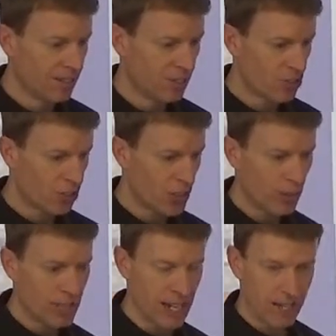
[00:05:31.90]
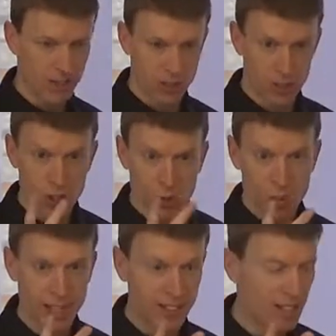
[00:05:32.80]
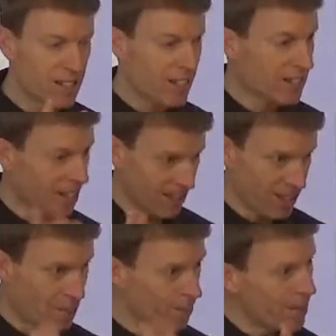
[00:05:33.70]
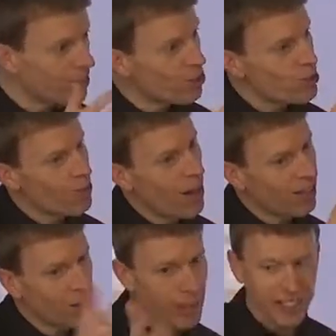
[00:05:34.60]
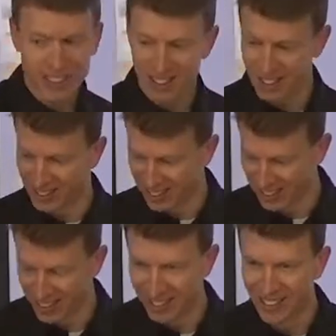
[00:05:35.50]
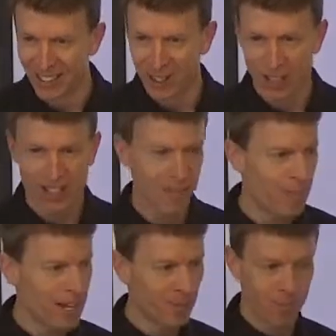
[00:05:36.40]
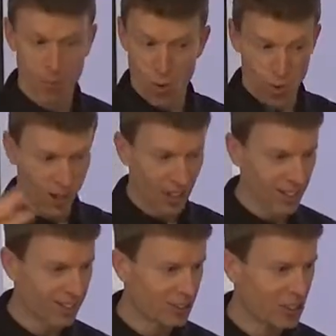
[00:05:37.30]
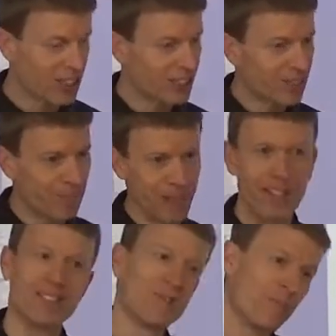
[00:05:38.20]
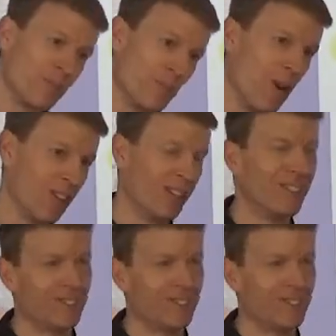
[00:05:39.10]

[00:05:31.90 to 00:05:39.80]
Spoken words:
So she would take those 2 pieces and cut them into smaller pieces. She didn't make more, she just made us smaller.